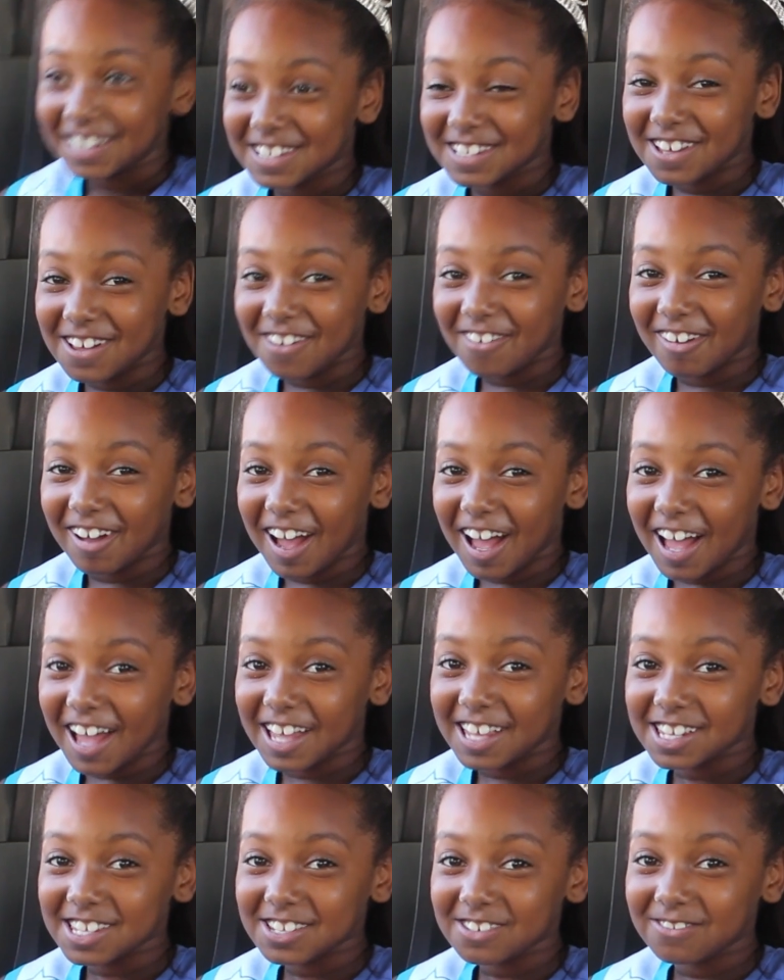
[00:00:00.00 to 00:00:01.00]
So
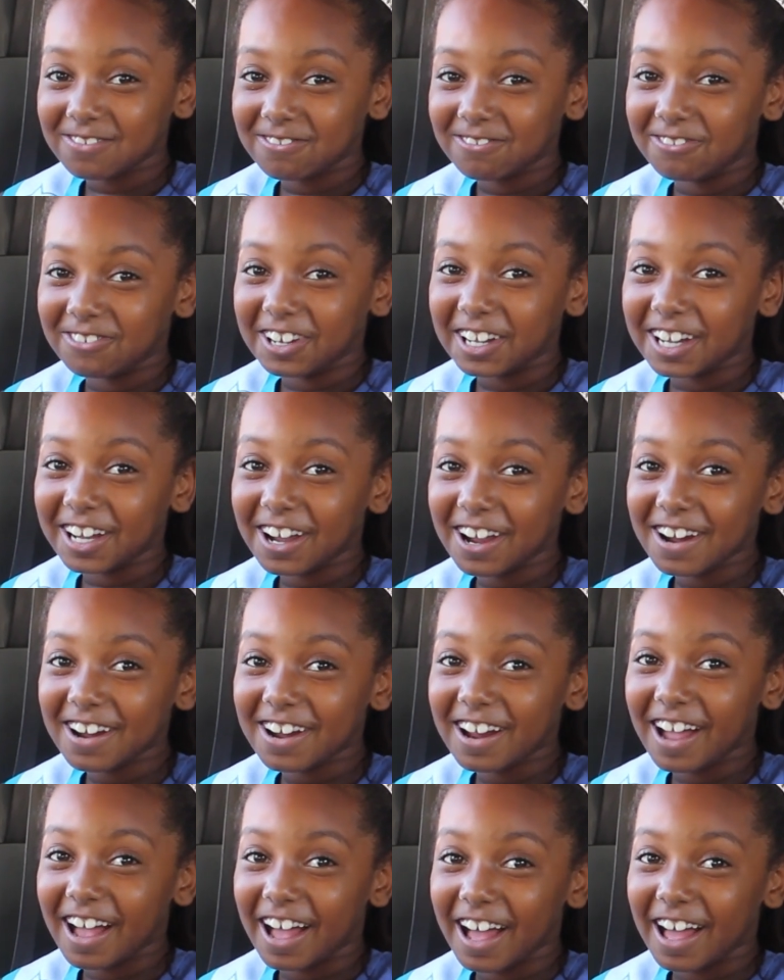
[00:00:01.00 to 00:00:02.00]
guys, we
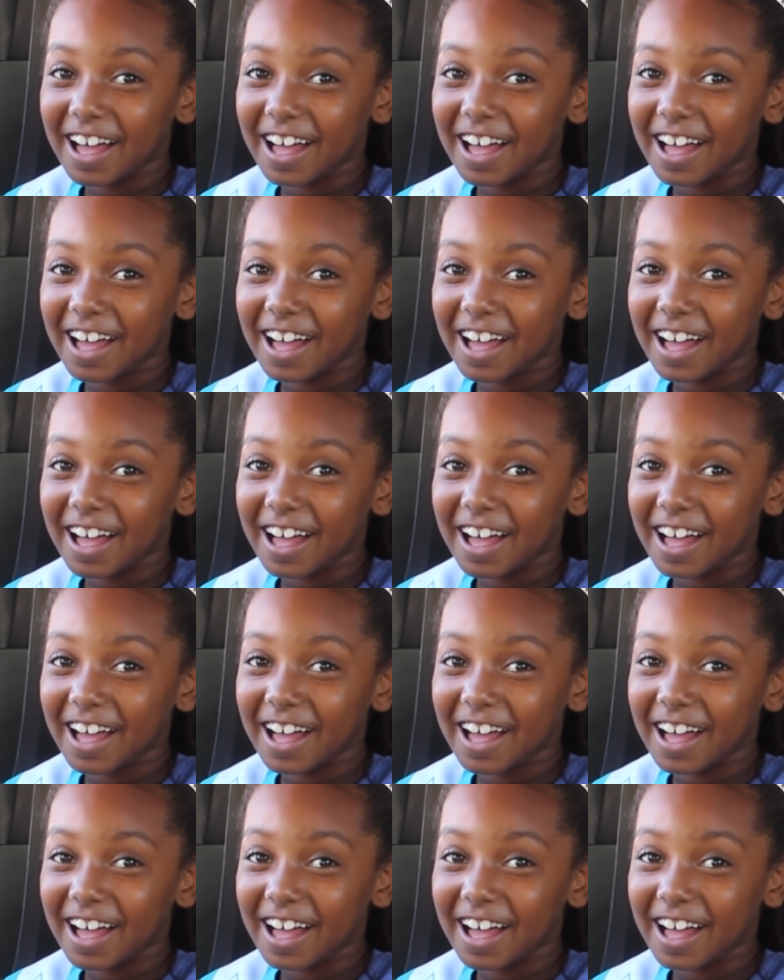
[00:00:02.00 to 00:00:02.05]
are